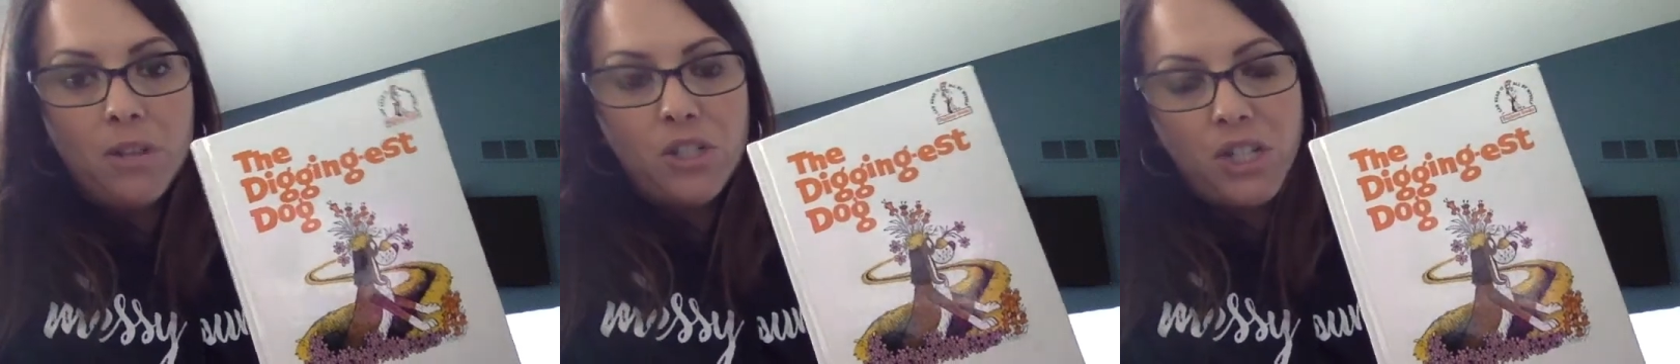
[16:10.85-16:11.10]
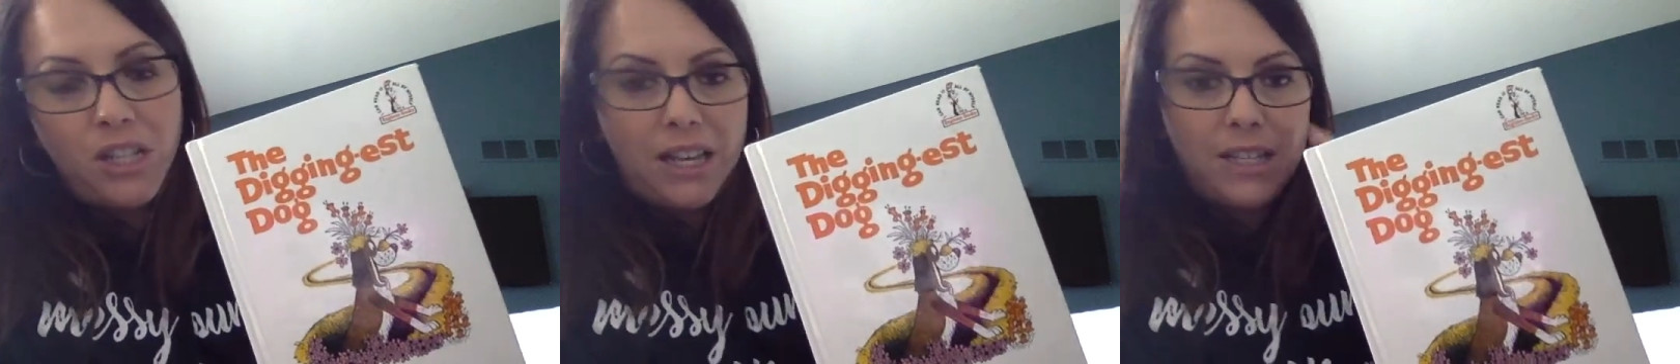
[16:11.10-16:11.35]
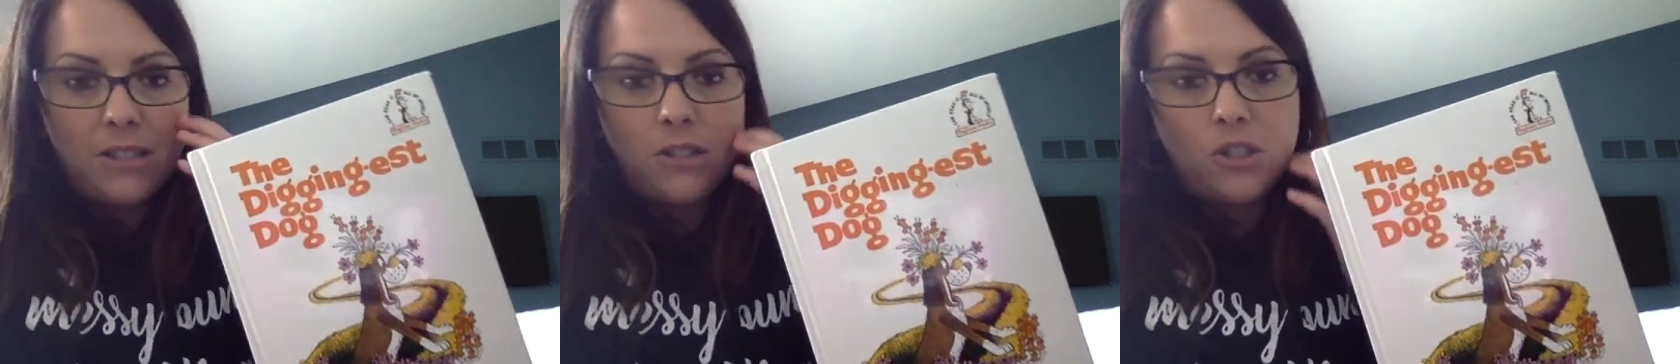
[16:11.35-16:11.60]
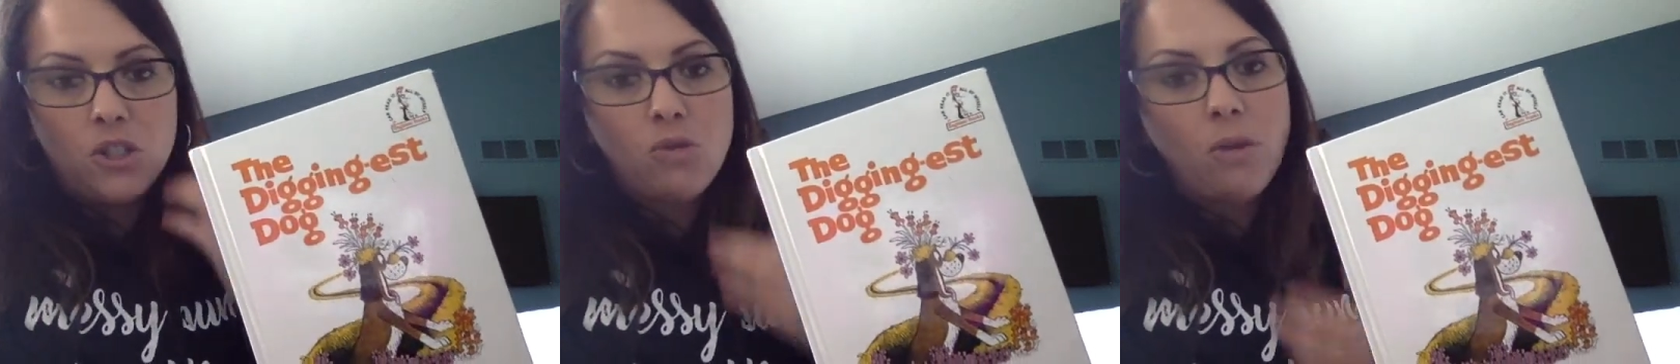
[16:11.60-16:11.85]
but she likes to
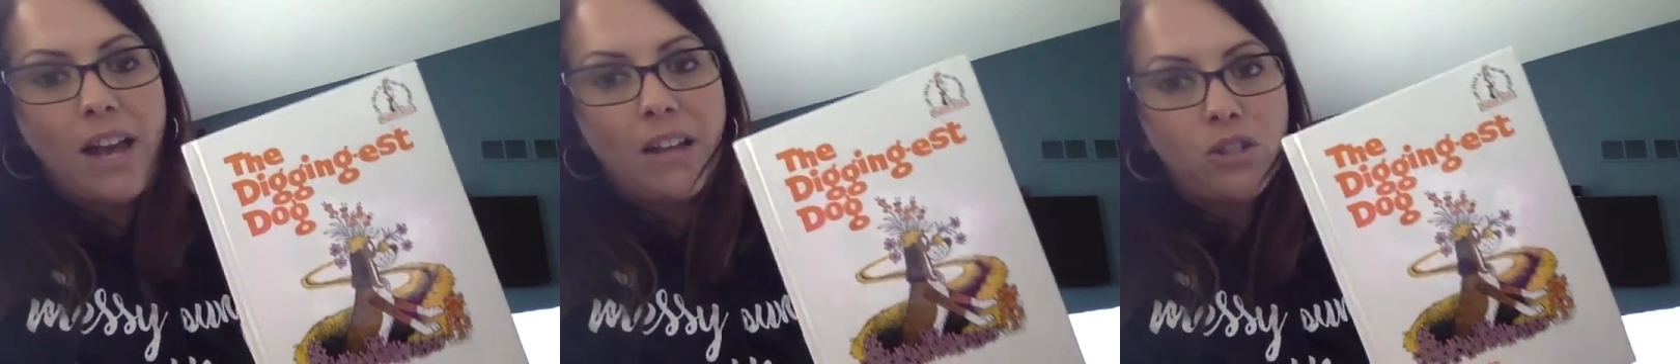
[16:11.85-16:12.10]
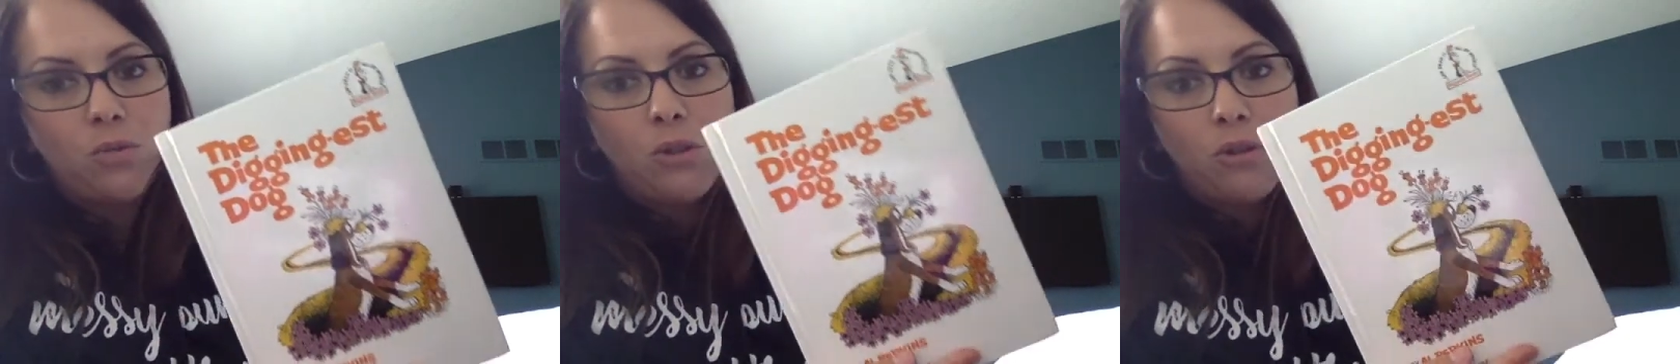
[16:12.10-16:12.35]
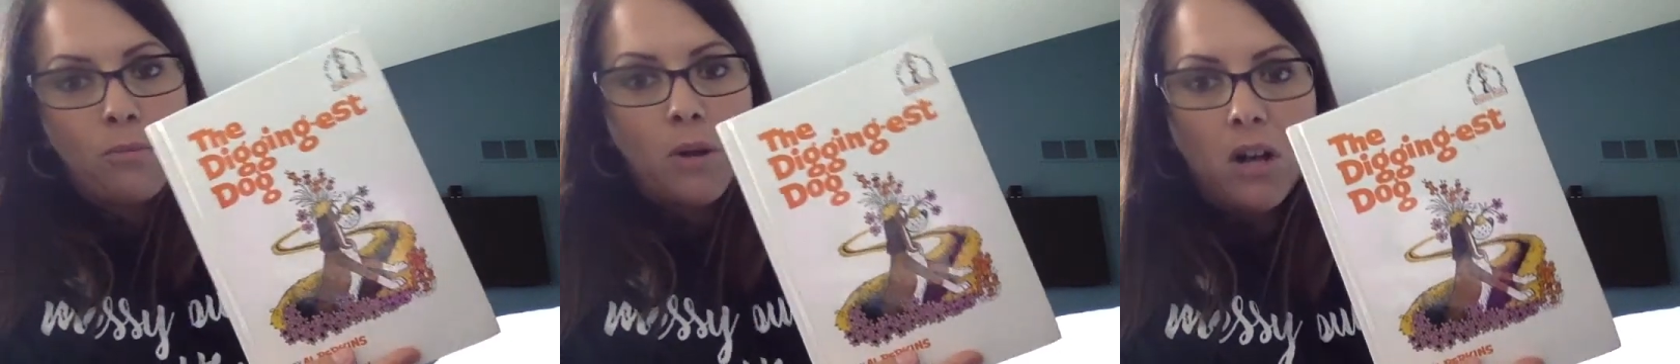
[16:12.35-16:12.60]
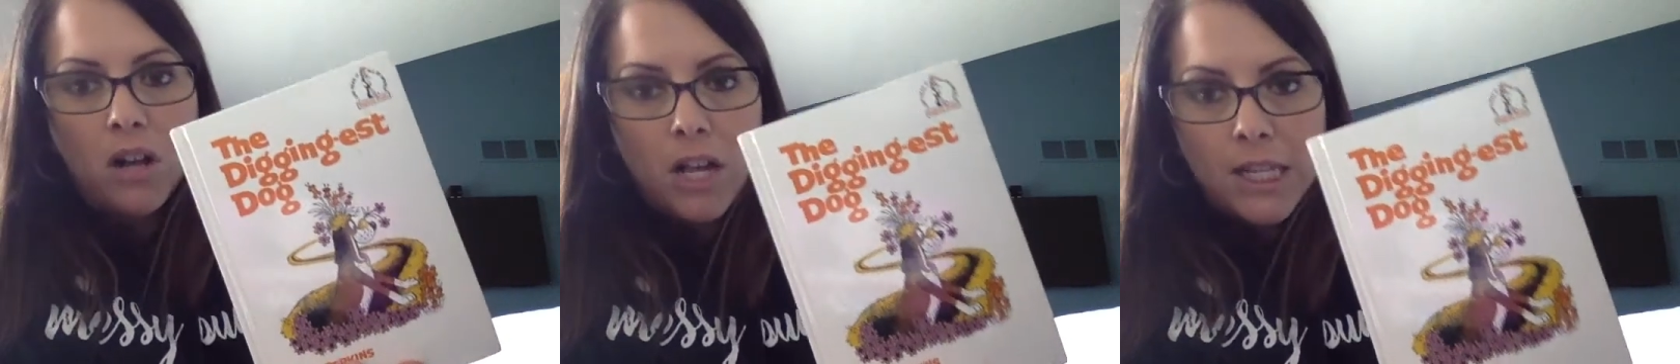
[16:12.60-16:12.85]
scratch with her
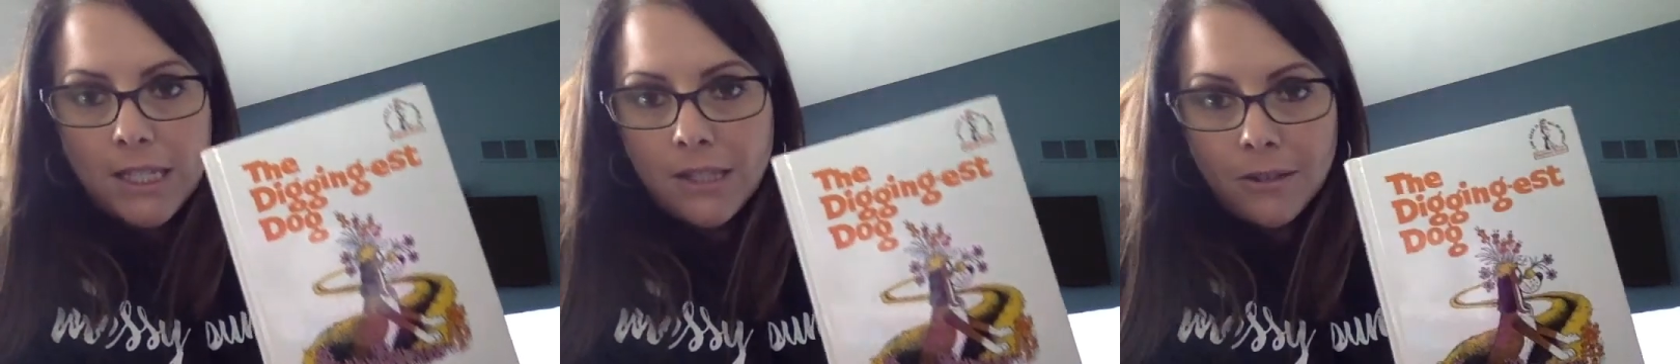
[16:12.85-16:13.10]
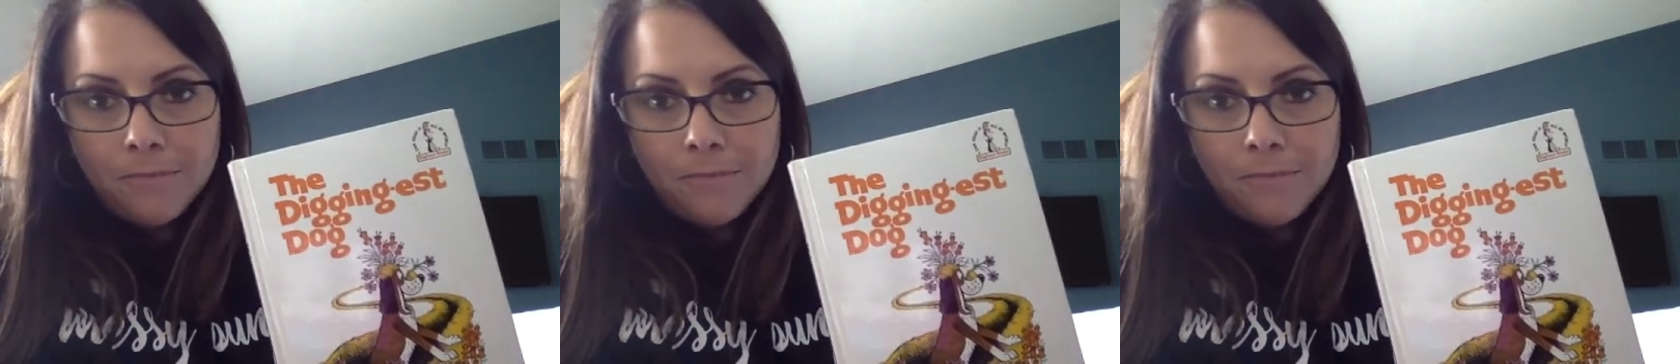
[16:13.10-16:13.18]
paws.